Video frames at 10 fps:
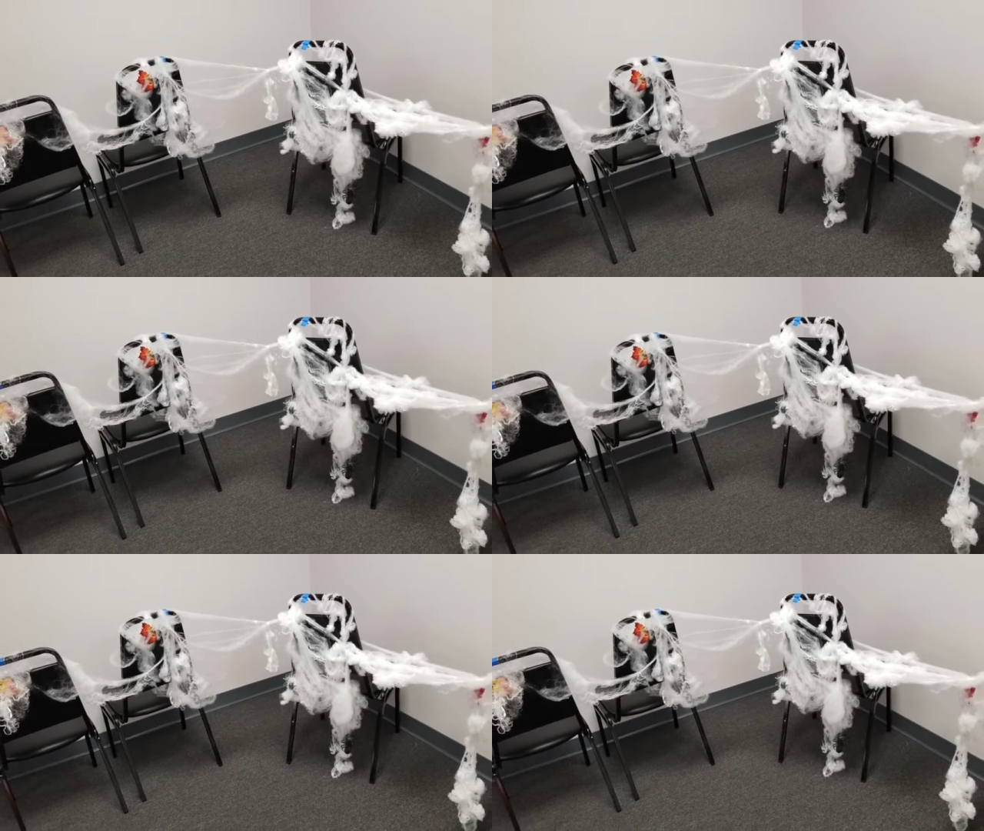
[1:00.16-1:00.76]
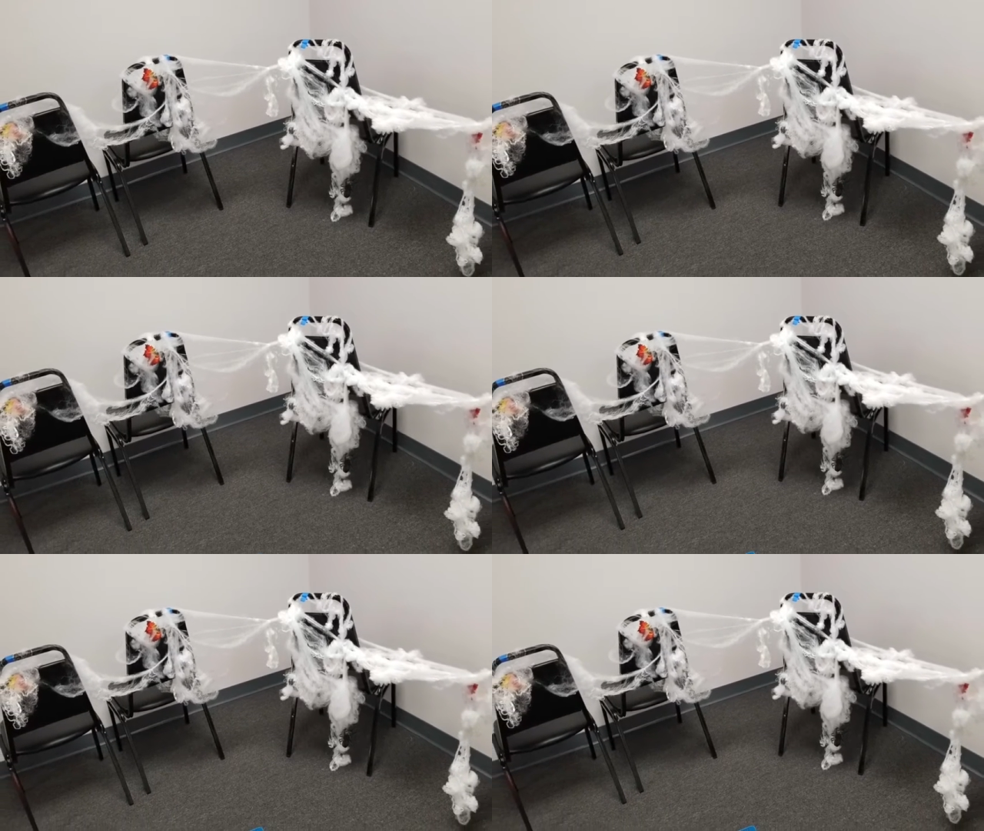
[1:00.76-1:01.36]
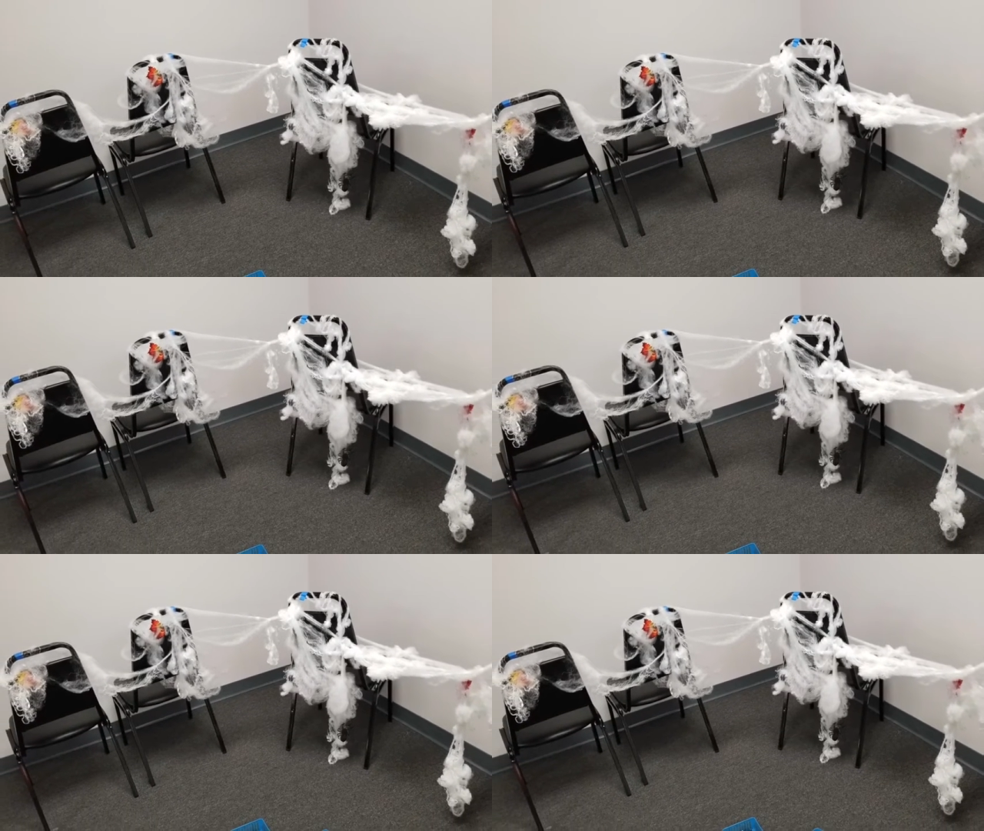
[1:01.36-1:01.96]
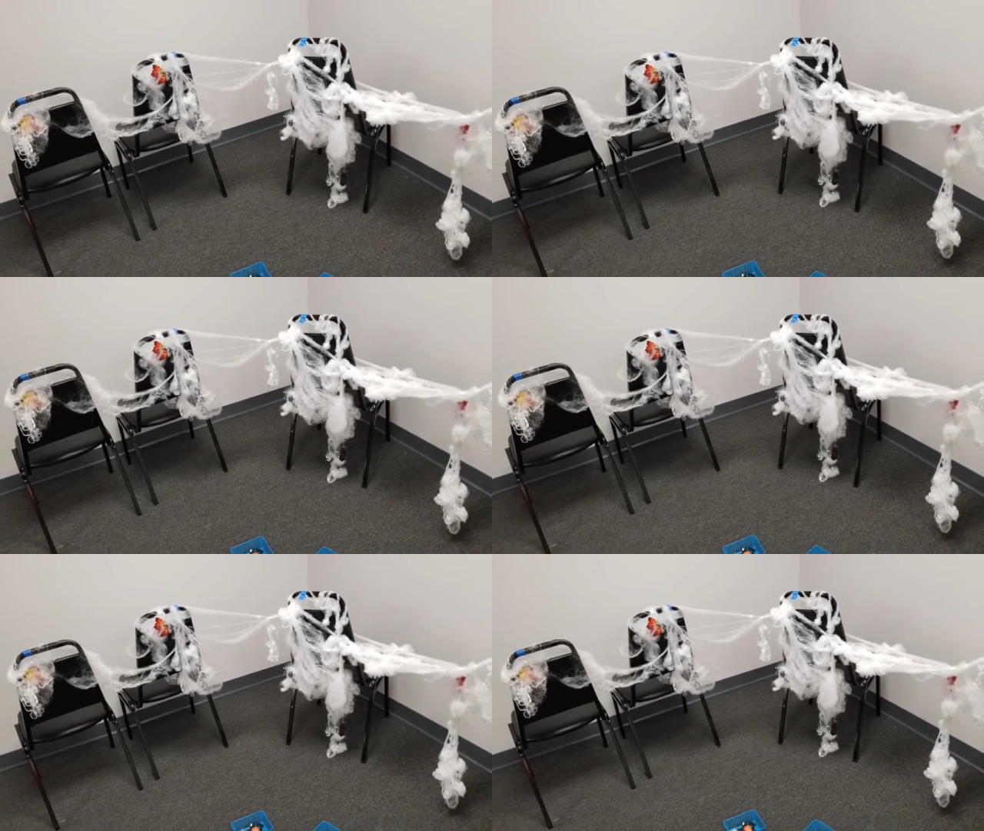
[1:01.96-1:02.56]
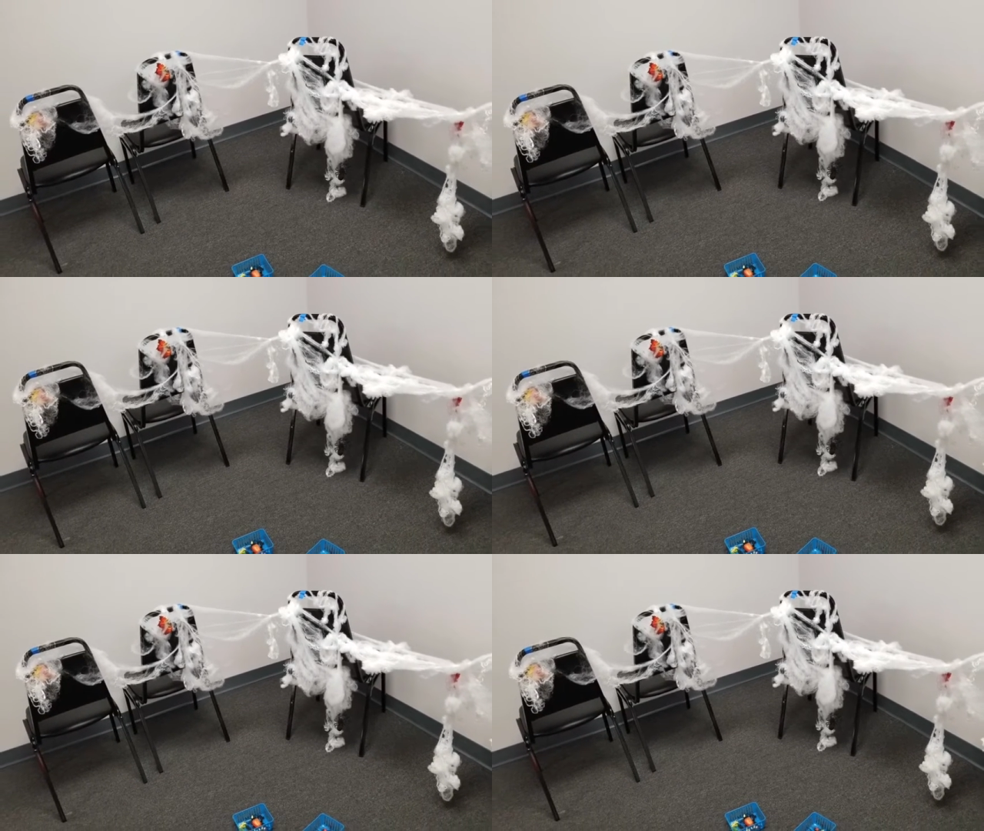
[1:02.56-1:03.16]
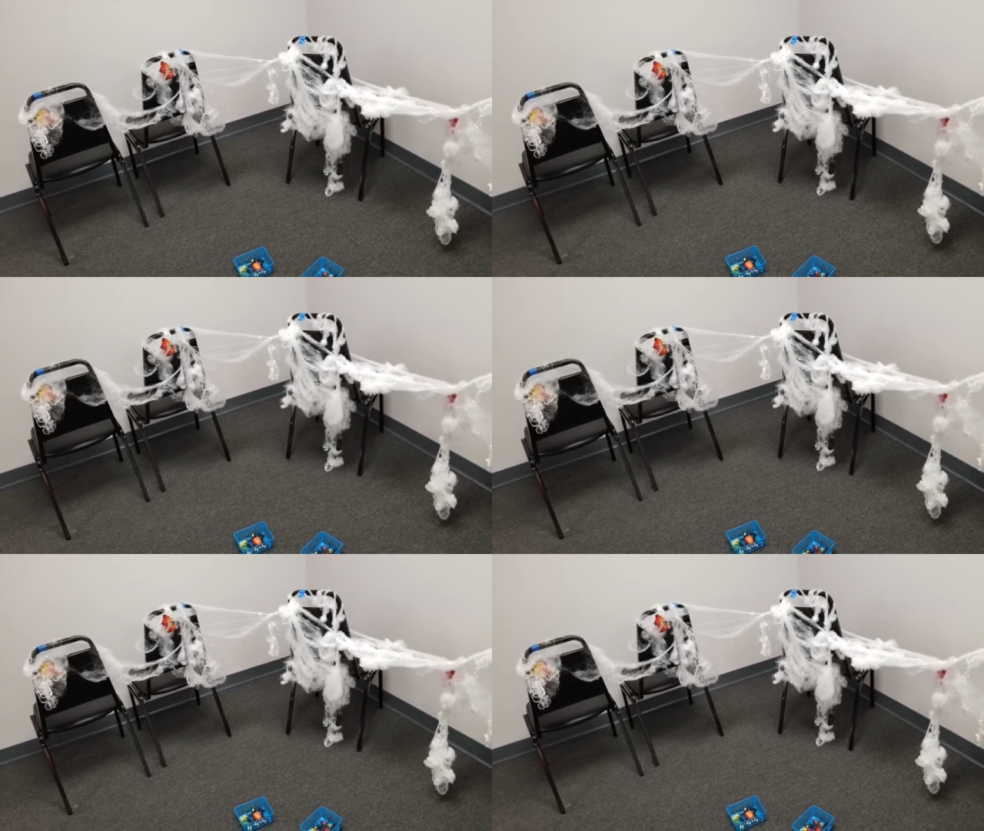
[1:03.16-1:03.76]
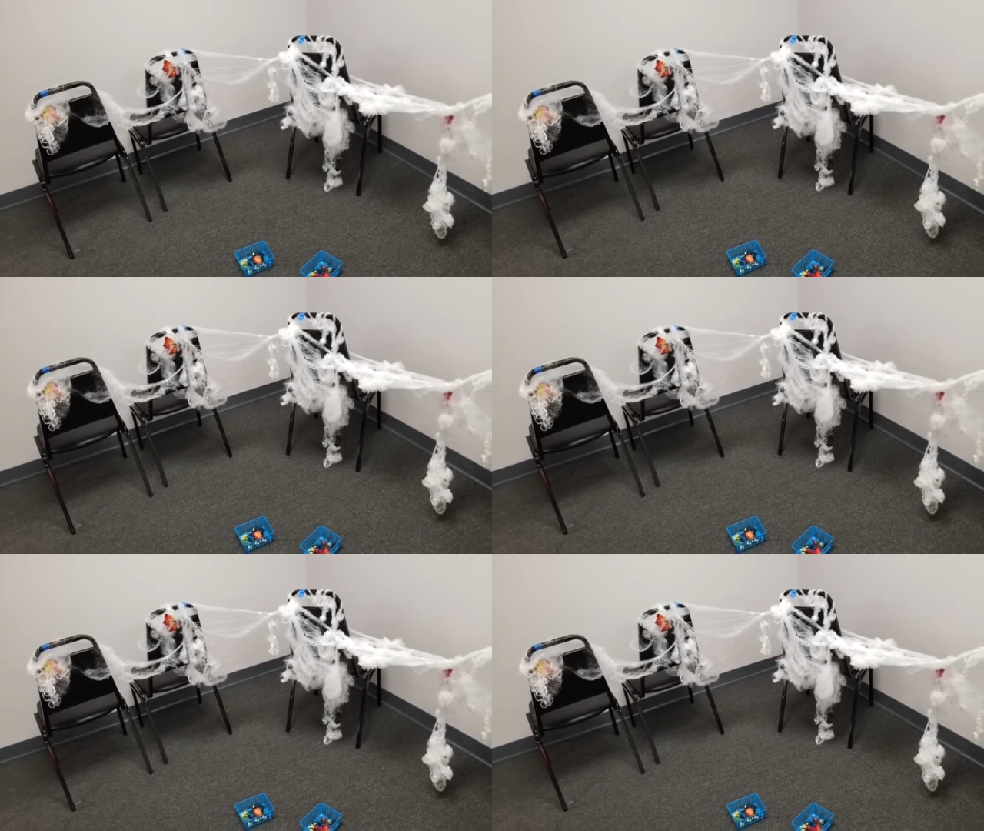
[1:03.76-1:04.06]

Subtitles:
Nobody's mouth can be seen.